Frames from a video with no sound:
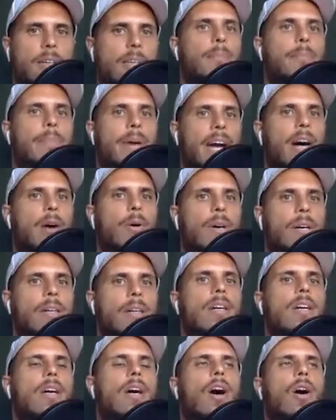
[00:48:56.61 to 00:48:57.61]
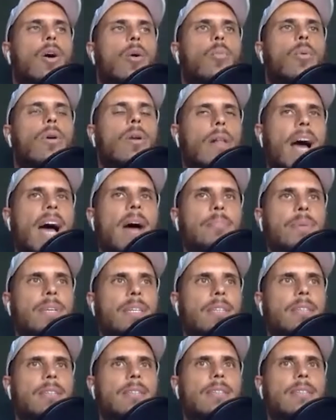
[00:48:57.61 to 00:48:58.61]
in power. What'll happen
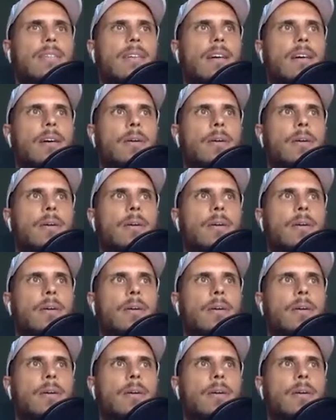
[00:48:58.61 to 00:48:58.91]
is,